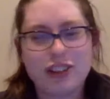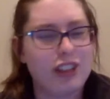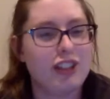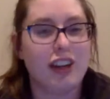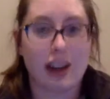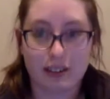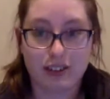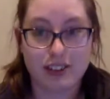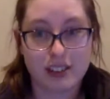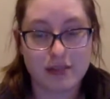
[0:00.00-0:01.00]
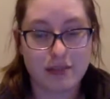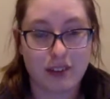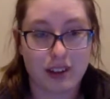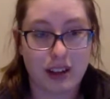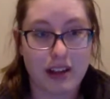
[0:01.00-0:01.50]
you check out Dean from the
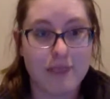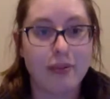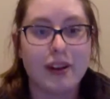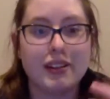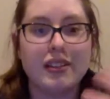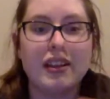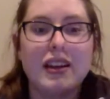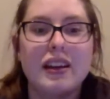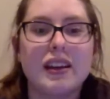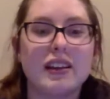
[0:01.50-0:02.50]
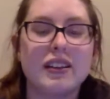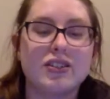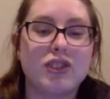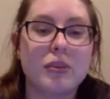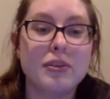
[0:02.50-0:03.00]
Live Place. He is
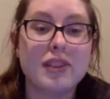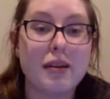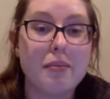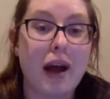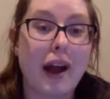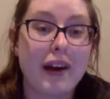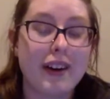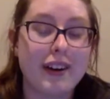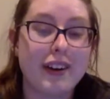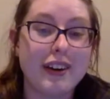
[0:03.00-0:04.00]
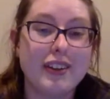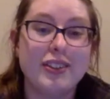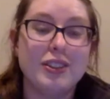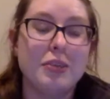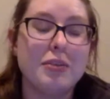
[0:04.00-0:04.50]
Dreamer's Empire here on
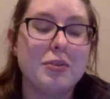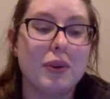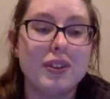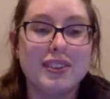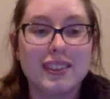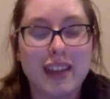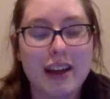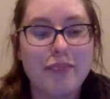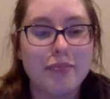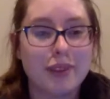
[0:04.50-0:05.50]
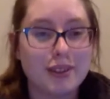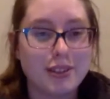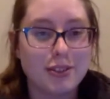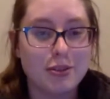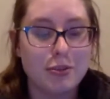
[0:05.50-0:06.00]
YouTube, as well as the Live Place
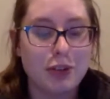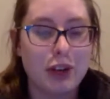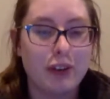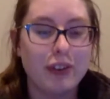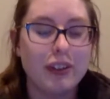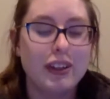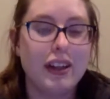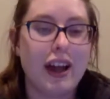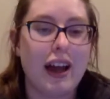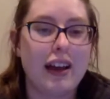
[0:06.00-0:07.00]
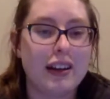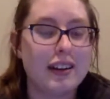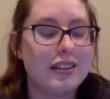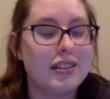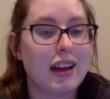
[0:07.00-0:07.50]
YouTube channel. And he
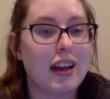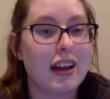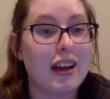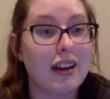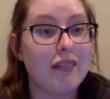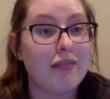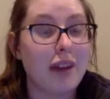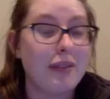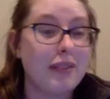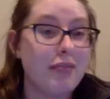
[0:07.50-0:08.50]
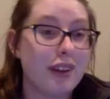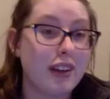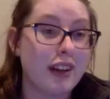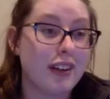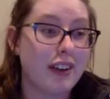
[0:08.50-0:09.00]
is a family-friendly
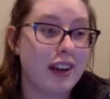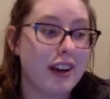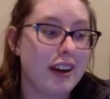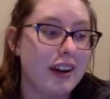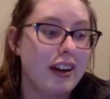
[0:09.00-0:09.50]
creating